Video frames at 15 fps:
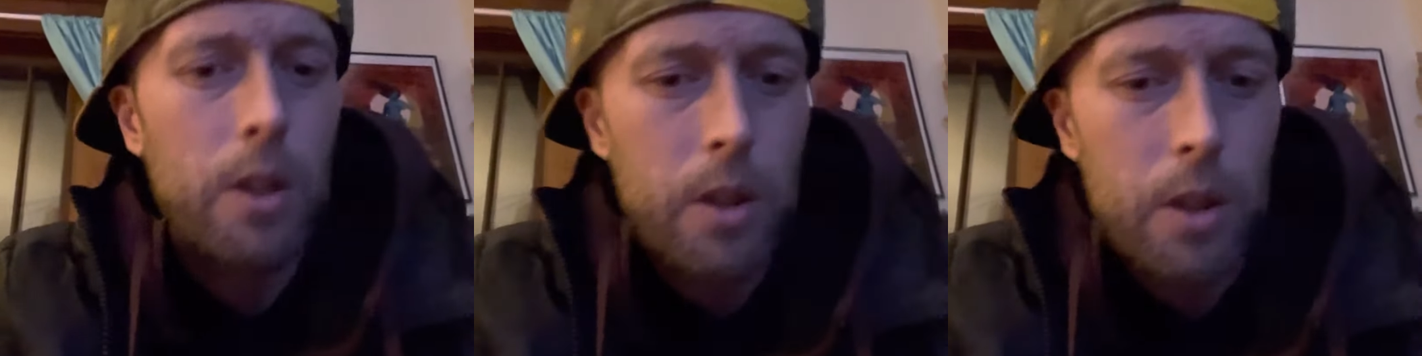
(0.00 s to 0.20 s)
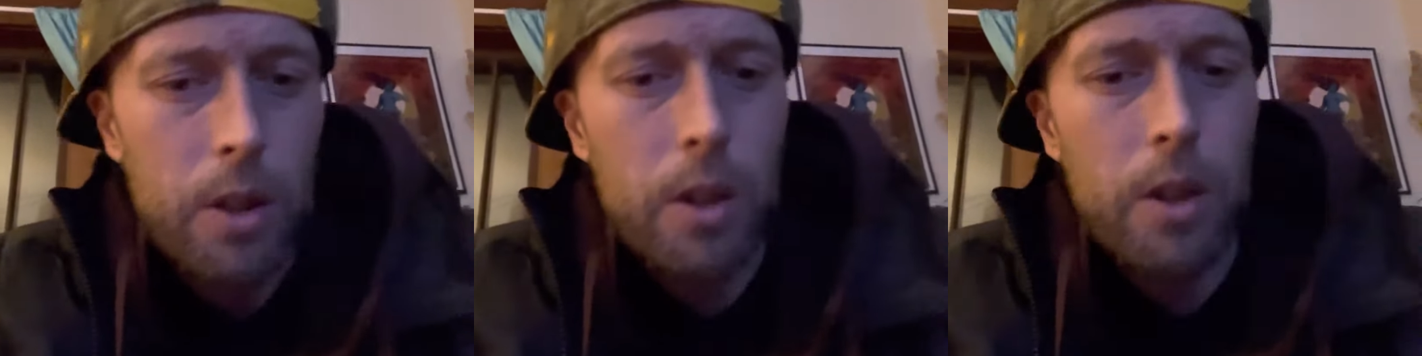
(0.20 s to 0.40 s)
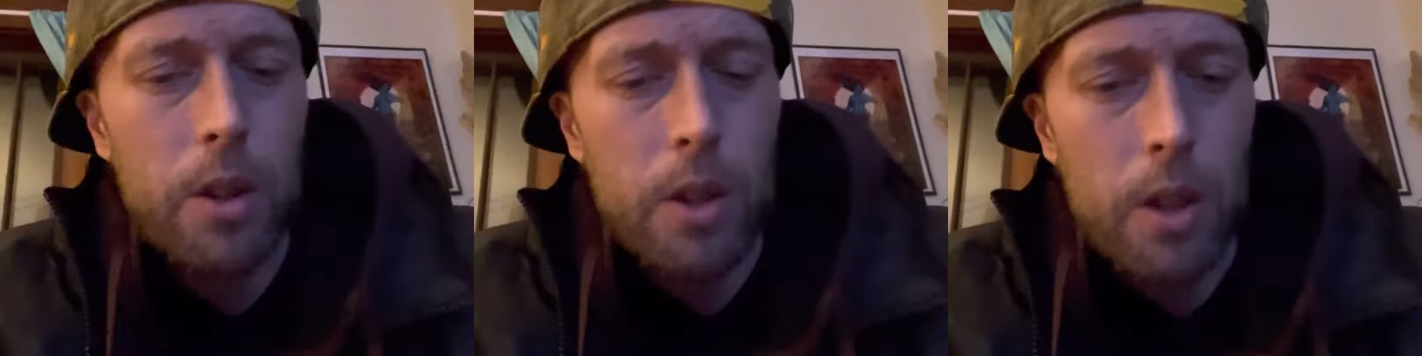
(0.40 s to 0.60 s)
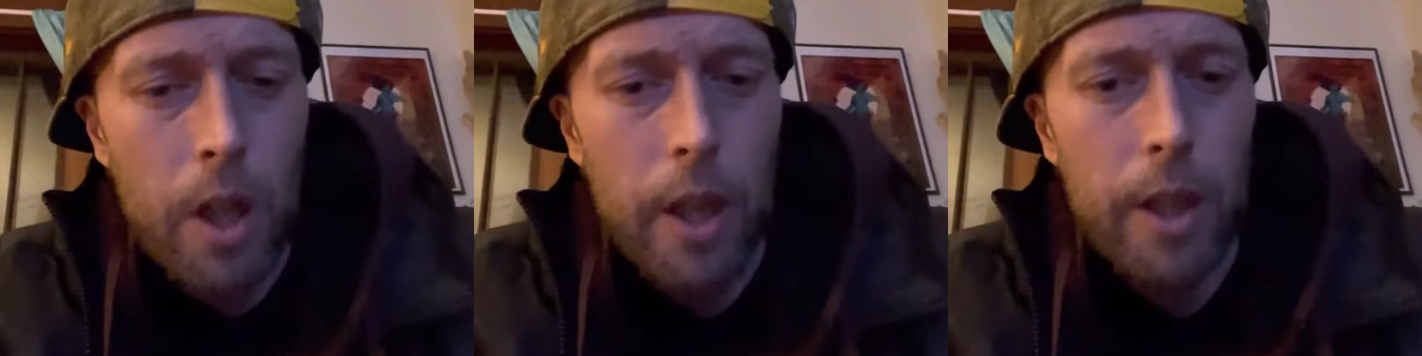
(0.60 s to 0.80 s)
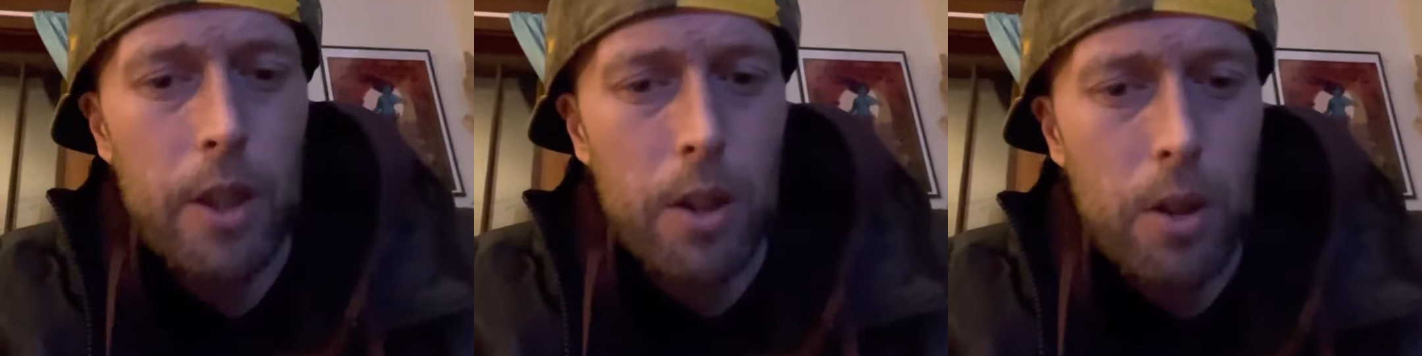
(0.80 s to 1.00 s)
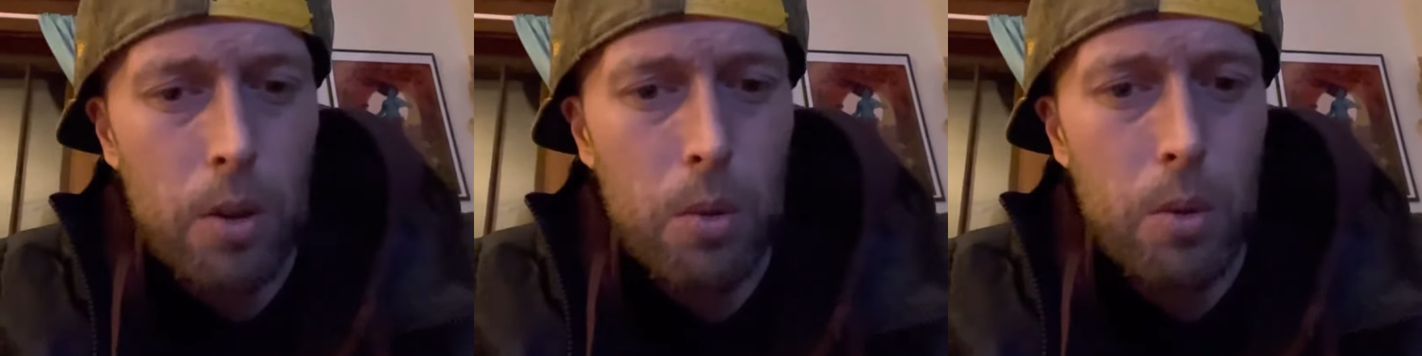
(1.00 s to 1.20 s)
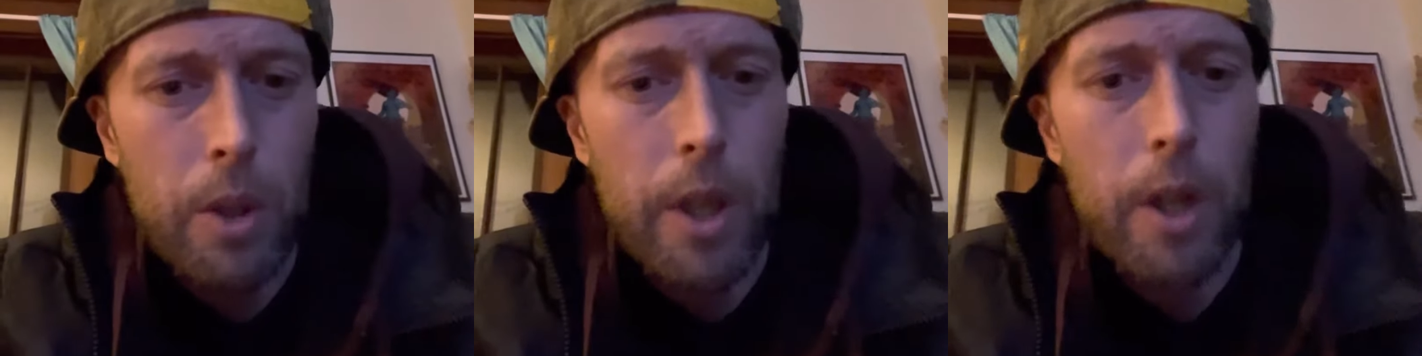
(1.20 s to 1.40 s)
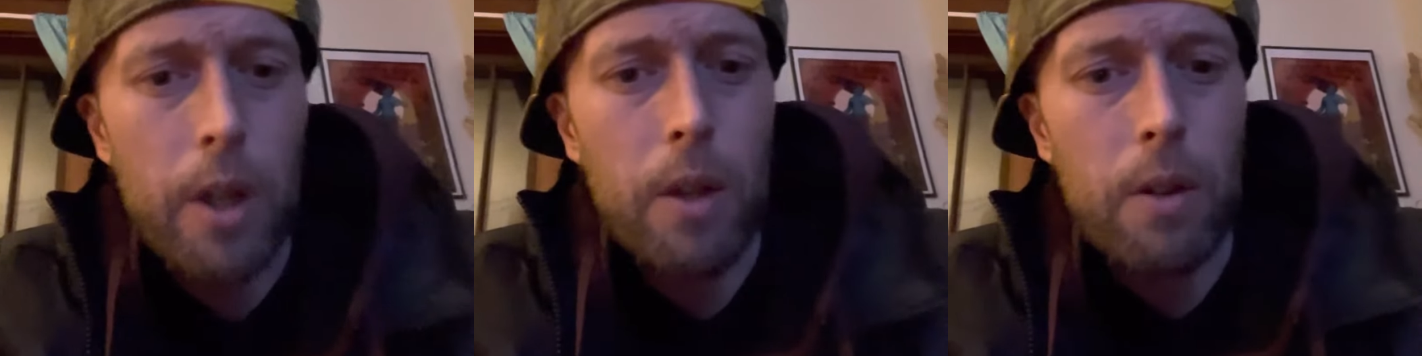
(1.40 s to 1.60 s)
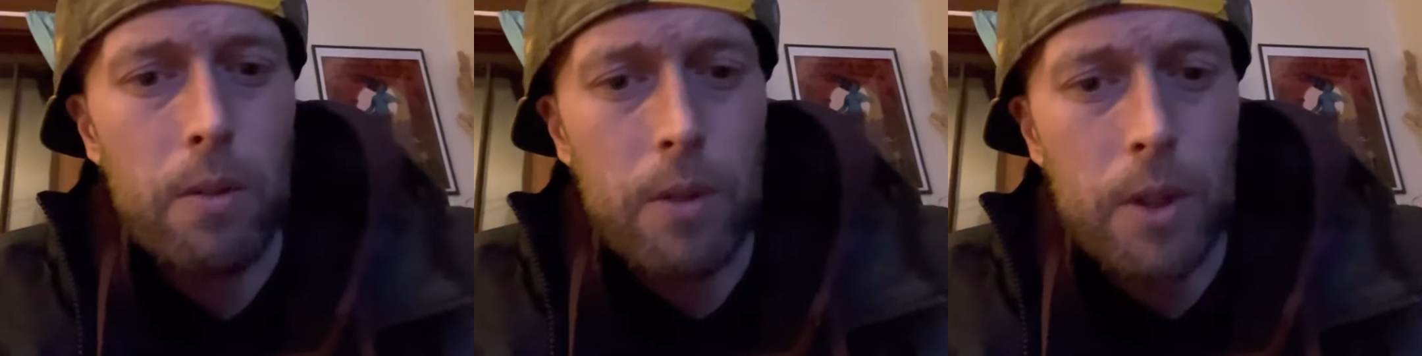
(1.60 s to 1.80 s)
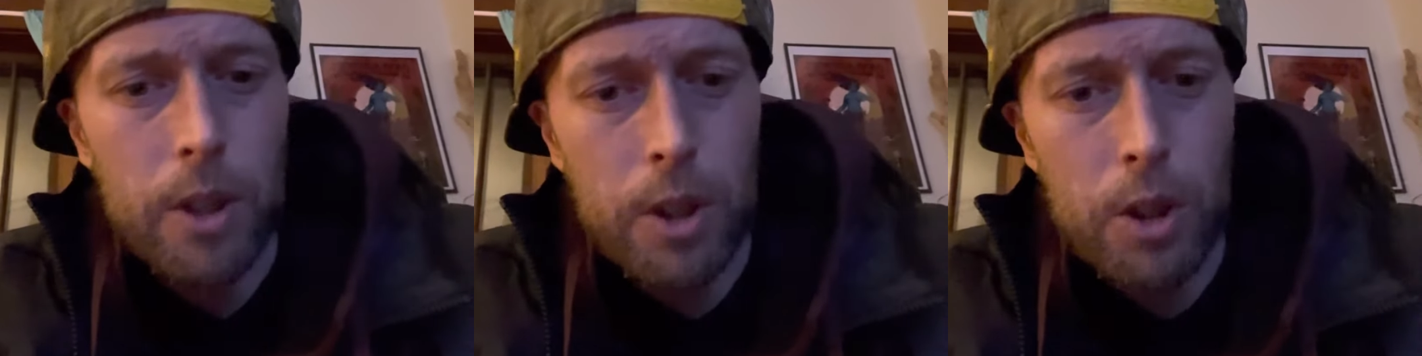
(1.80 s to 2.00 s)
Just like you, they
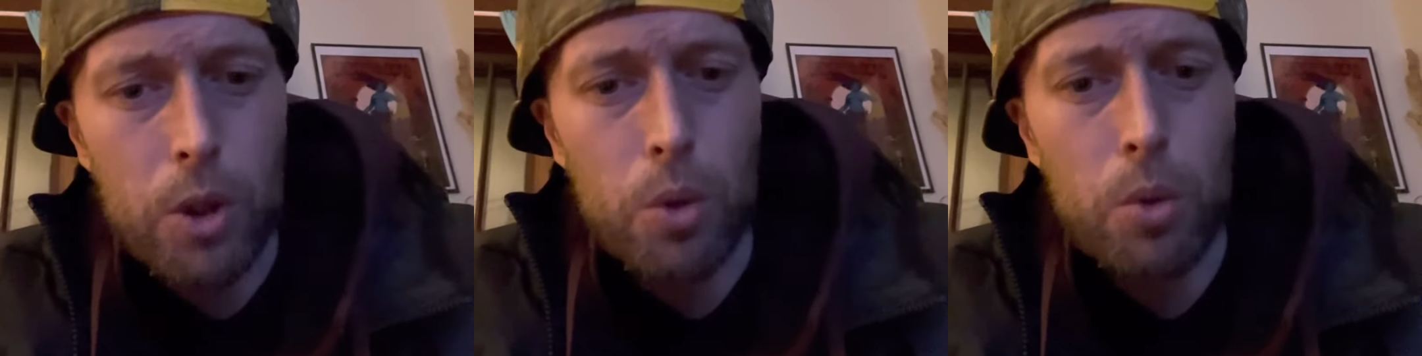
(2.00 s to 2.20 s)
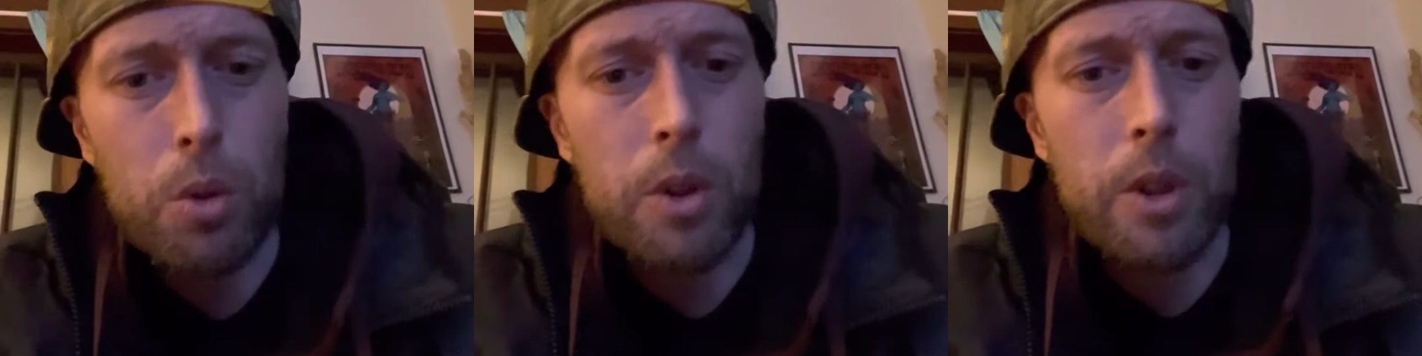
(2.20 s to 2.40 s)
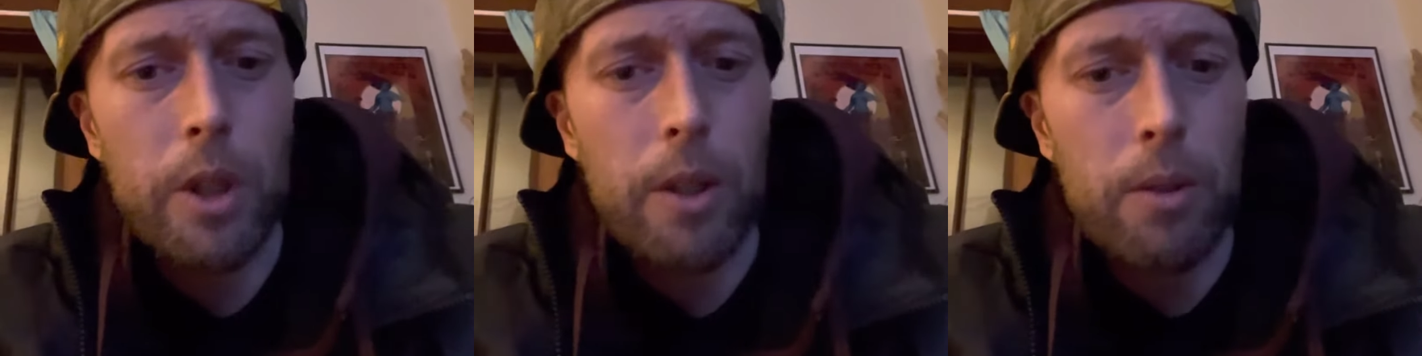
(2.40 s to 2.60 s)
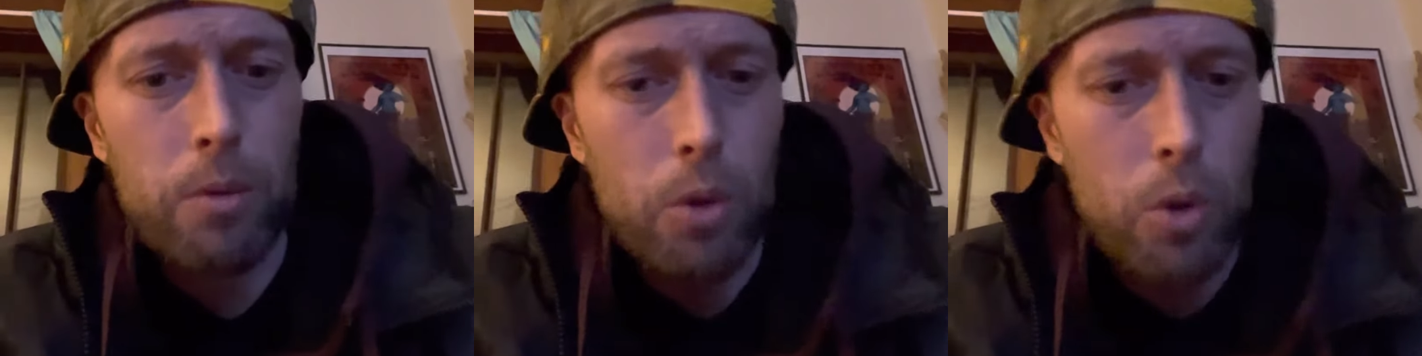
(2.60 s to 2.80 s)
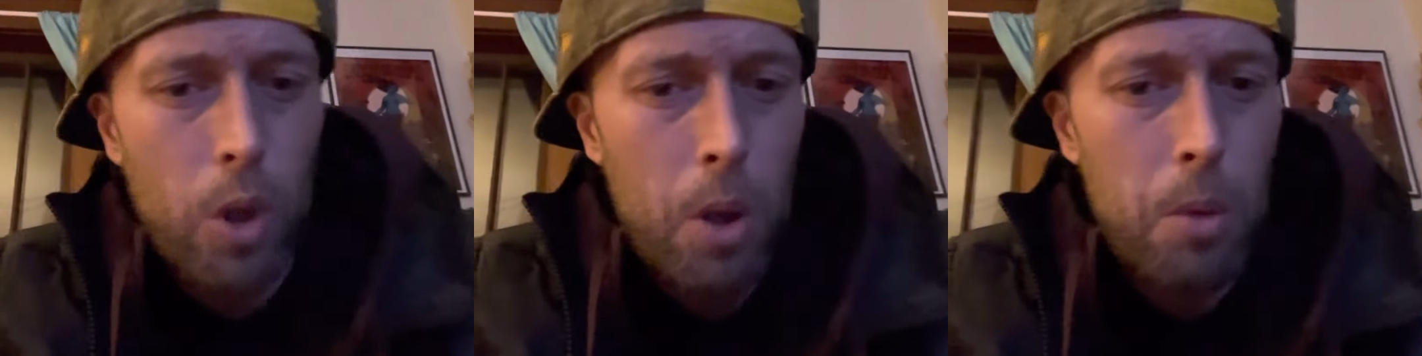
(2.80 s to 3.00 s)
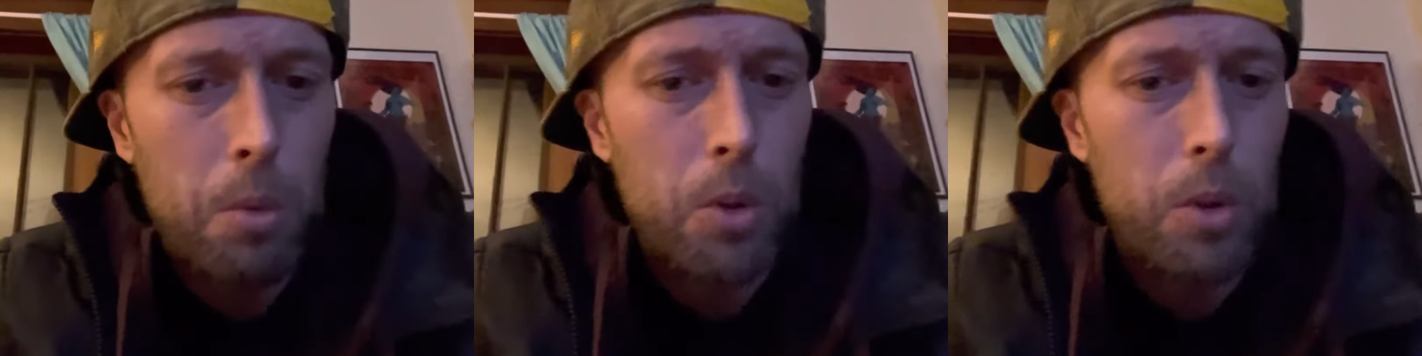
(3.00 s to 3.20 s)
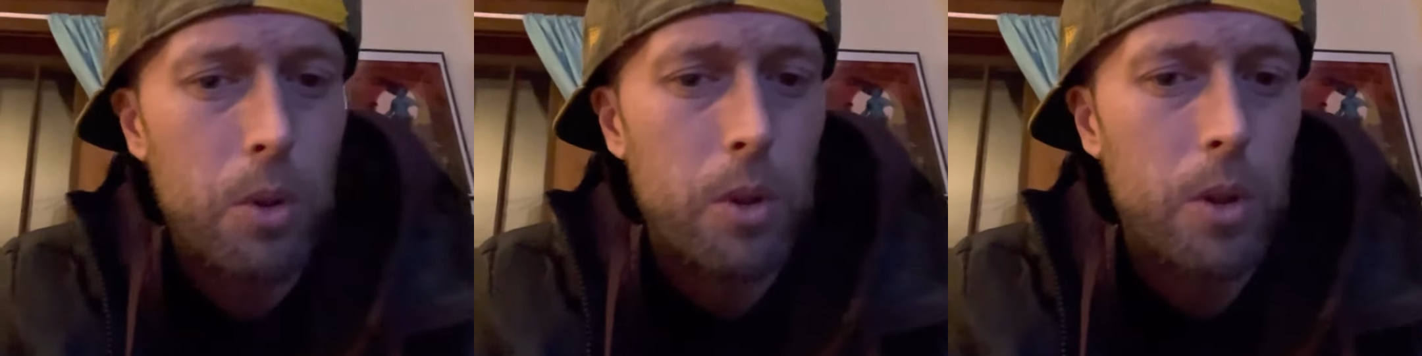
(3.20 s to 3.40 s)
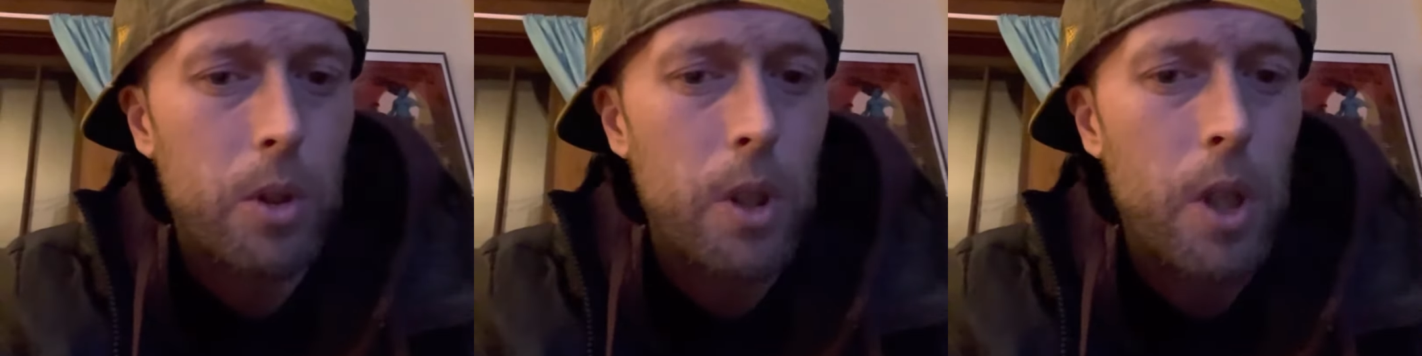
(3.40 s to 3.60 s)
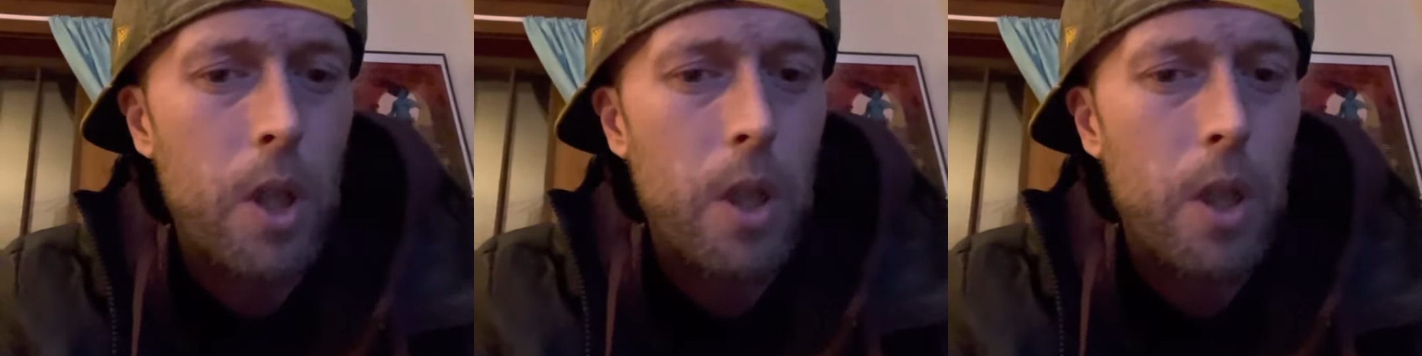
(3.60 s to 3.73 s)
have issues, they have troubles,